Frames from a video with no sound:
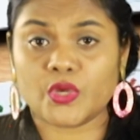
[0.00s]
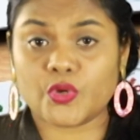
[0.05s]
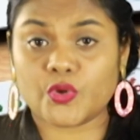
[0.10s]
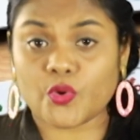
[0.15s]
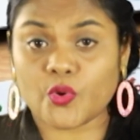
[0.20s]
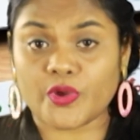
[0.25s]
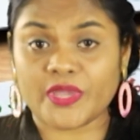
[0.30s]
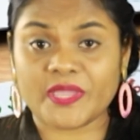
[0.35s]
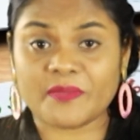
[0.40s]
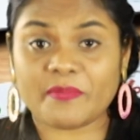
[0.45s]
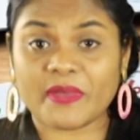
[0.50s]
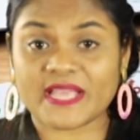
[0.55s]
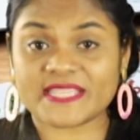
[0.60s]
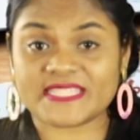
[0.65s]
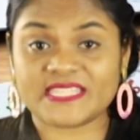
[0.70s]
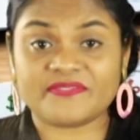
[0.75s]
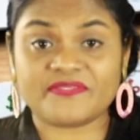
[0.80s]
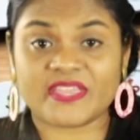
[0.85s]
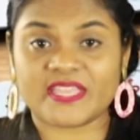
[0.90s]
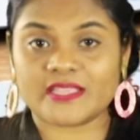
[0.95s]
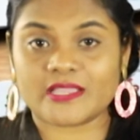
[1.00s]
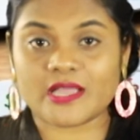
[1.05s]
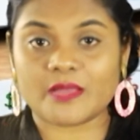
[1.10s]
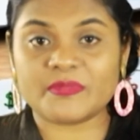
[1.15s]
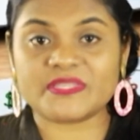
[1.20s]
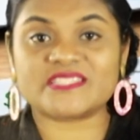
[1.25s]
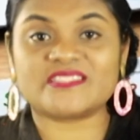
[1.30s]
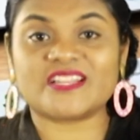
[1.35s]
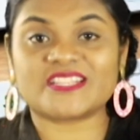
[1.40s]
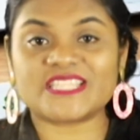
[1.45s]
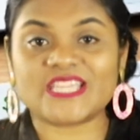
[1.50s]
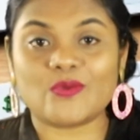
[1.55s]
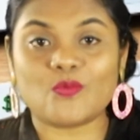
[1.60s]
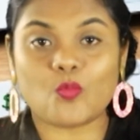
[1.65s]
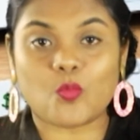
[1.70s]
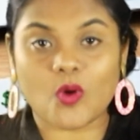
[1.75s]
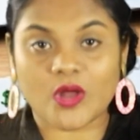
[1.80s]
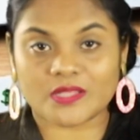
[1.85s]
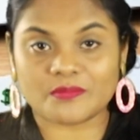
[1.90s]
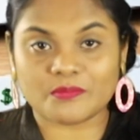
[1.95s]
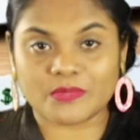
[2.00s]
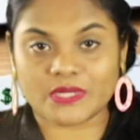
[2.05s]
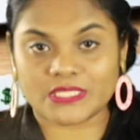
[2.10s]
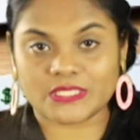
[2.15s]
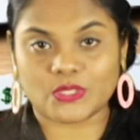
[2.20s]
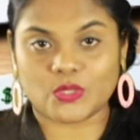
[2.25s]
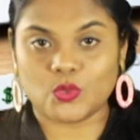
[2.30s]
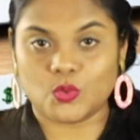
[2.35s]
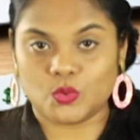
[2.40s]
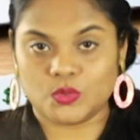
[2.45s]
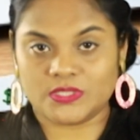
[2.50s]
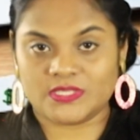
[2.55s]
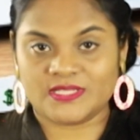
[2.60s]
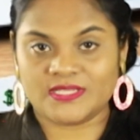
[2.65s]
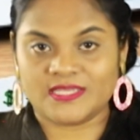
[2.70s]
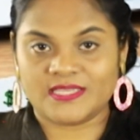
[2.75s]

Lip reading: Growing passive income is not a one-month goal.